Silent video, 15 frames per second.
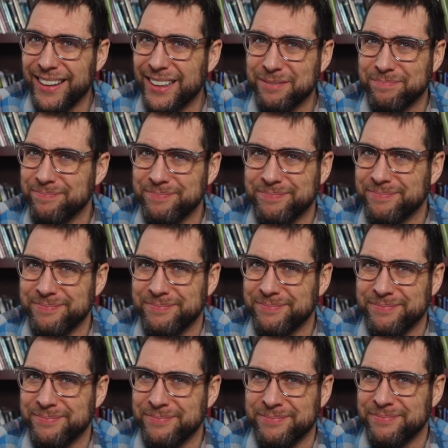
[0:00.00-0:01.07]

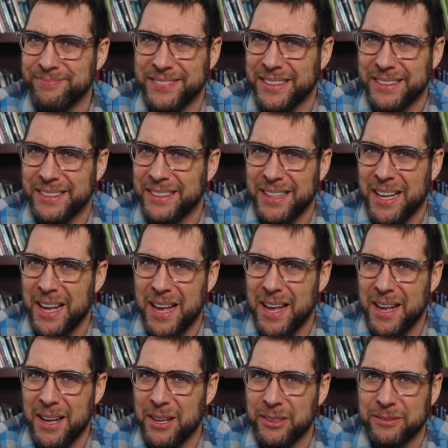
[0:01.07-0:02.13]
mm,
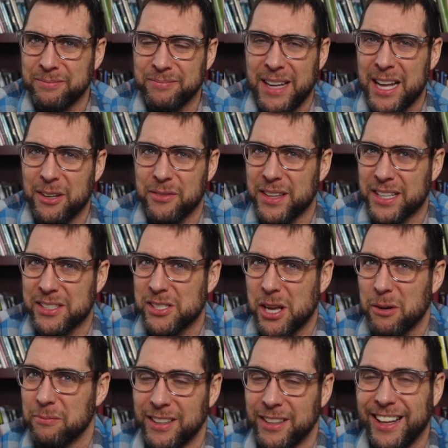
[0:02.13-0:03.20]
no, I don't think so.